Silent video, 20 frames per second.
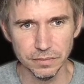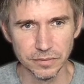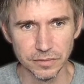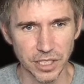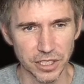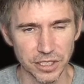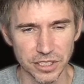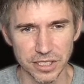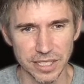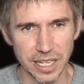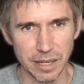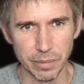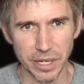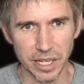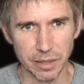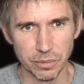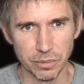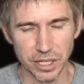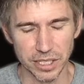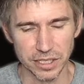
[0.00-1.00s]
or it's not
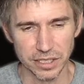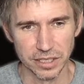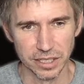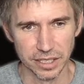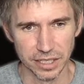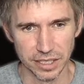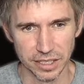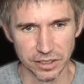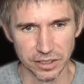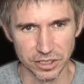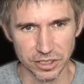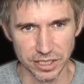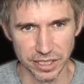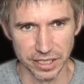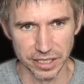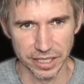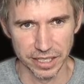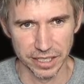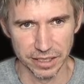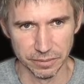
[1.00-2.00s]
pad pressed, looks
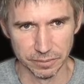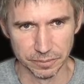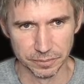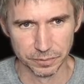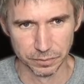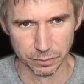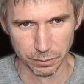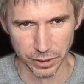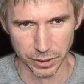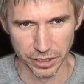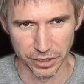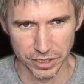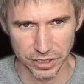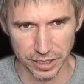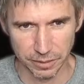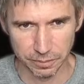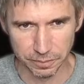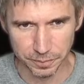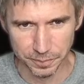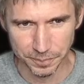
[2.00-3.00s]
like a player
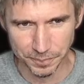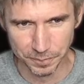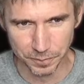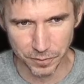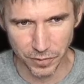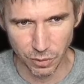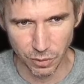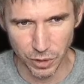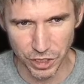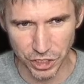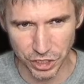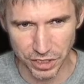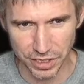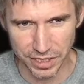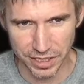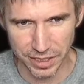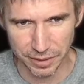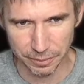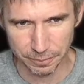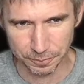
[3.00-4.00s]
state. We should
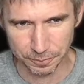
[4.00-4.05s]
see